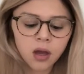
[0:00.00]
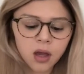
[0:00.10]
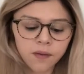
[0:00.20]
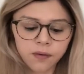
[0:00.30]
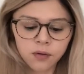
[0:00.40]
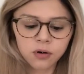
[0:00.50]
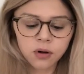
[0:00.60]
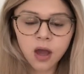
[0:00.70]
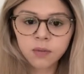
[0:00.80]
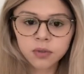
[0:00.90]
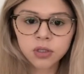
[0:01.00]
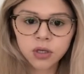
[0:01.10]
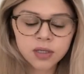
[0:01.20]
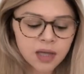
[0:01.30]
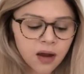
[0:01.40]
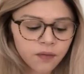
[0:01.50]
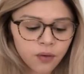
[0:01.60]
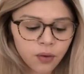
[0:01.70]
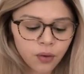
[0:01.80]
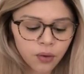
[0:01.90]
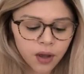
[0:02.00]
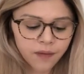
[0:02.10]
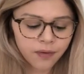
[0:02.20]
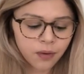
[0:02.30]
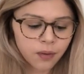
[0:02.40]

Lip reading: if you're unable to do it yourself, or if you